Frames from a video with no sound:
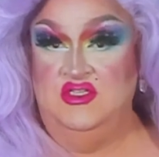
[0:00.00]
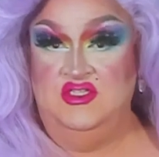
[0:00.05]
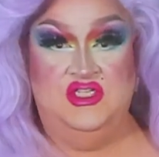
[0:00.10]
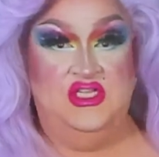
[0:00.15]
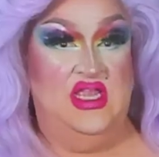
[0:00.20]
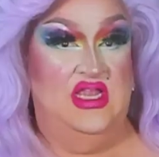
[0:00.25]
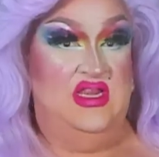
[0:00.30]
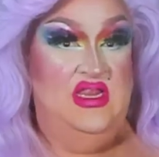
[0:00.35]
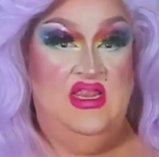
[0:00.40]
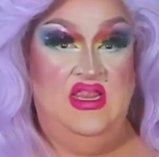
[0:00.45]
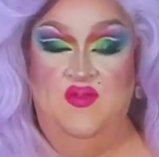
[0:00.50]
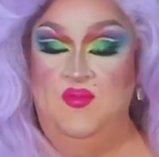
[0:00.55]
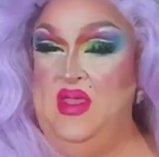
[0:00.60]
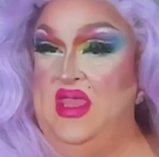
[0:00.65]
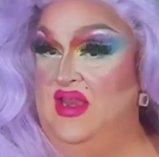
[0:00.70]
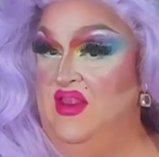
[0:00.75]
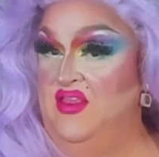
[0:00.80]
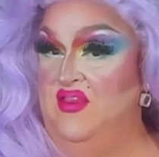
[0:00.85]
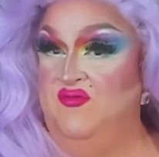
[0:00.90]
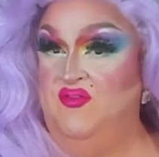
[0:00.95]
She didn't give me
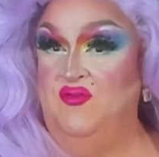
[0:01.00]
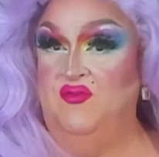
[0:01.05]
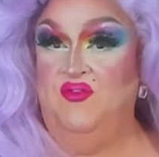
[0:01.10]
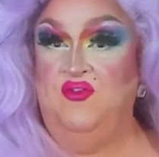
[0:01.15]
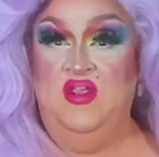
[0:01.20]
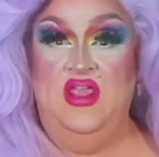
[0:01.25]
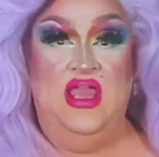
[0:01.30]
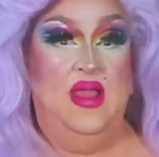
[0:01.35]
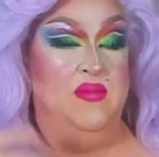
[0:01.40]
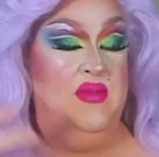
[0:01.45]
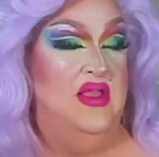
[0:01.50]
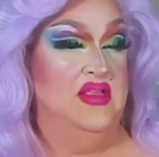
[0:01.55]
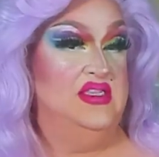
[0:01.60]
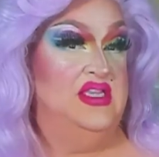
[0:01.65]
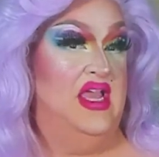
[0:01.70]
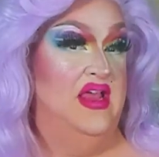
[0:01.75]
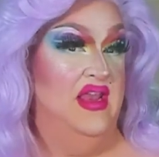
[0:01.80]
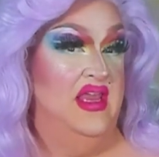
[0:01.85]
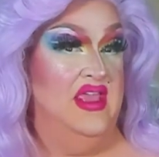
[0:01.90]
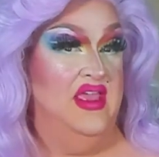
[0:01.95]
anything for free. I'm not
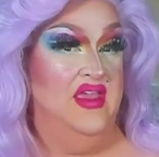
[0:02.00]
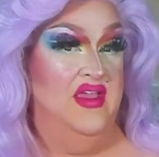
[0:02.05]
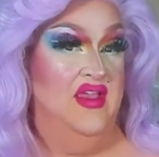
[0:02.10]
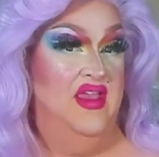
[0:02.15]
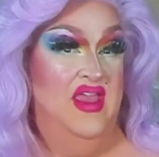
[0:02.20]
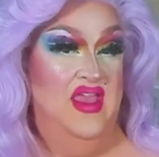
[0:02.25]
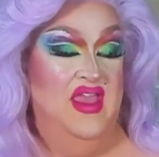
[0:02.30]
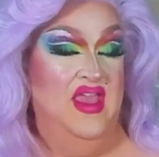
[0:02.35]
telling